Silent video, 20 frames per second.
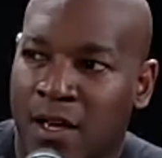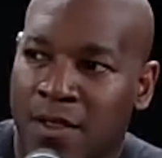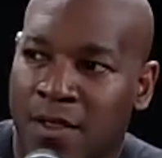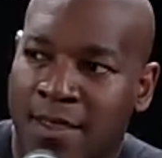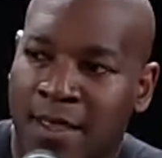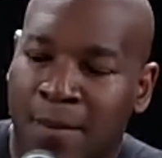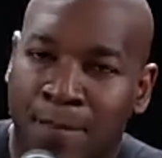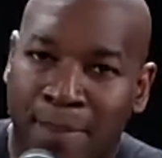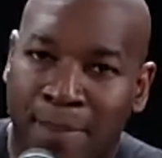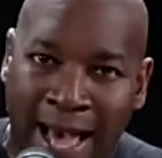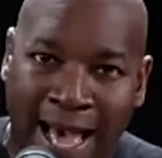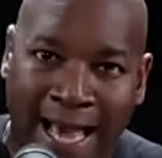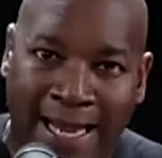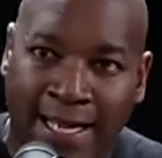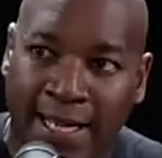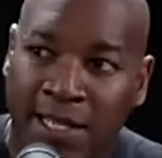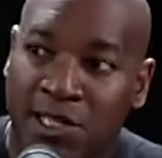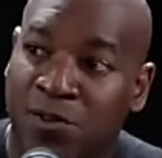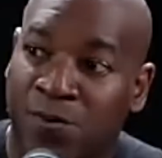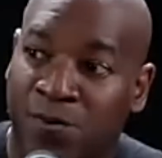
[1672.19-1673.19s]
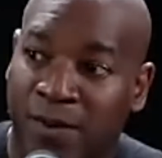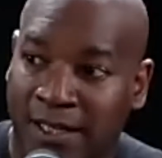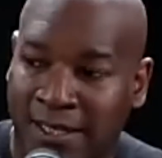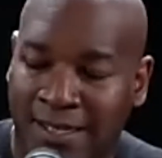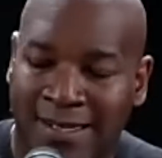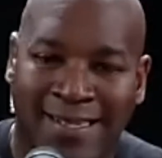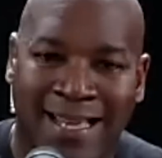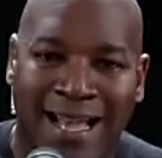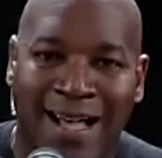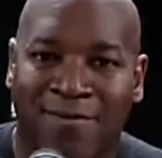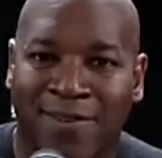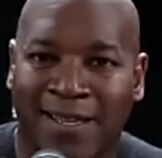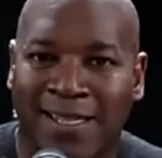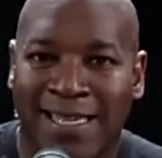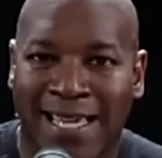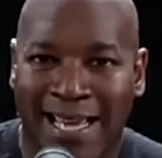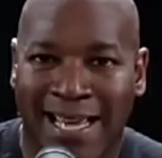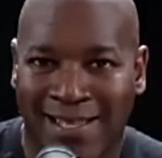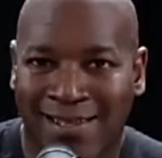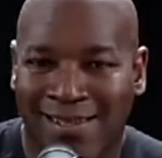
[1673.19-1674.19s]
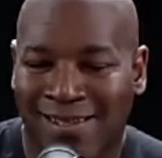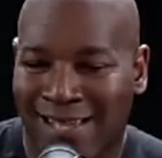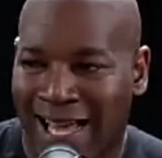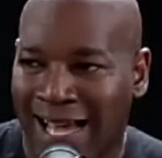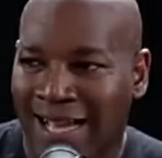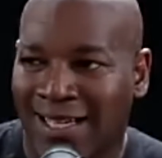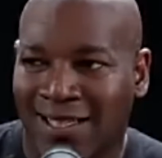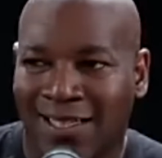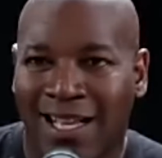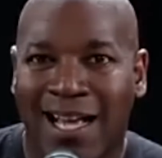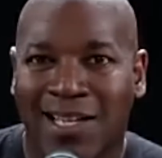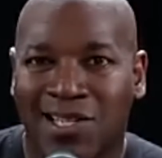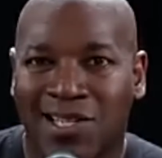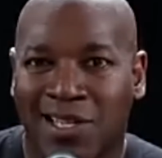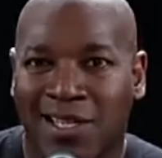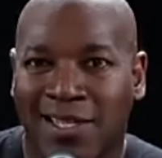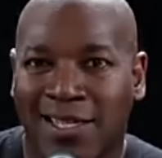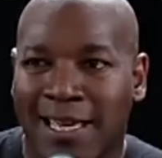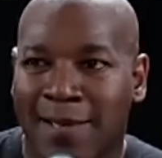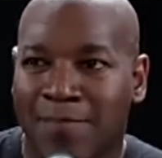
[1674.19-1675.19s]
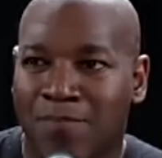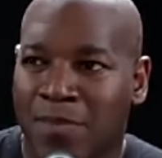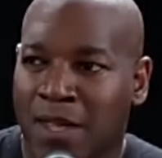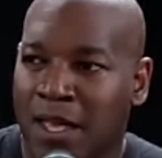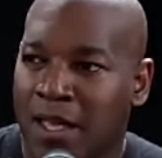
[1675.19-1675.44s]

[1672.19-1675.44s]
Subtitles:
the baggage philosophically and psychologically